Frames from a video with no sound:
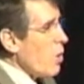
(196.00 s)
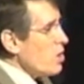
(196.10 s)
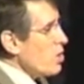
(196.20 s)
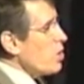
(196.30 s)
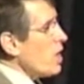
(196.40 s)

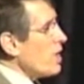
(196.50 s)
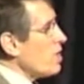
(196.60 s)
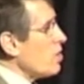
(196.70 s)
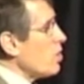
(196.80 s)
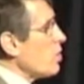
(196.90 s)
What you need
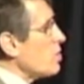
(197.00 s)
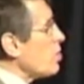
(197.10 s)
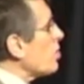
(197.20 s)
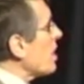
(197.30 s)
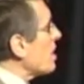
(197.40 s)
to do
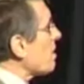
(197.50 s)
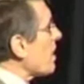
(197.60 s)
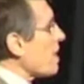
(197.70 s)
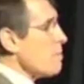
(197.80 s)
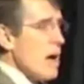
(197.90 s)
is you need to
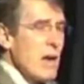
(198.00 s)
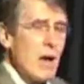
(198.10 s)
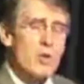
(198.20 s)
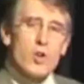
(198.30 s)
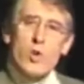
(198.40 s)
think about
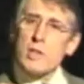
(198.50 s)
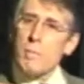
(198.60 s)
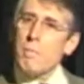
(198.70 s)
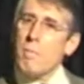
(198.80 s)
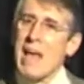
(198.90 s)
how you're going
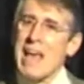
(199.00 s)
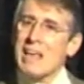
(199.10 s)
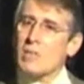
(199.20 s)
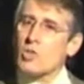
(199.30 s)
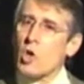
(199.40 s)
to
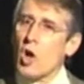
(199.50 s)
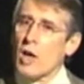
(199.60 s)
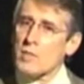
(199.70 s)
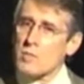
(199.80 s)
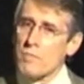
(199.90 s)
manage
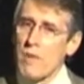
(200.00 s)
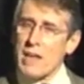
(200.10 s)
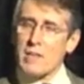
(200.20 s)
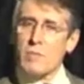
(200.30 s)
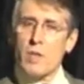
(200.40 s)
costs
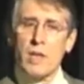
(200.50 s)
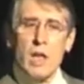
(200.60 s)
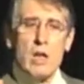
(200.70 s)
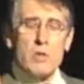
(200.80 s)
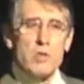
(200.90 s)

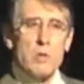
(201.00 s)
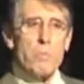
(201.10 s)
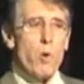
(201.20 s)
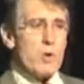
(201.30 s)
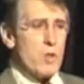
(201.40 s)
effectively to
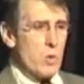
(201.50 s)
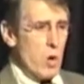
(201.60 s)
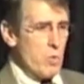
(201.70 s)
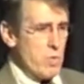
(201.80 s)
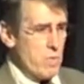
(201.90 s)
support the
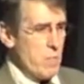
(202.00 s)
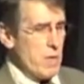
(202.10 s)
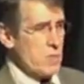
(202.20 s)
growth of the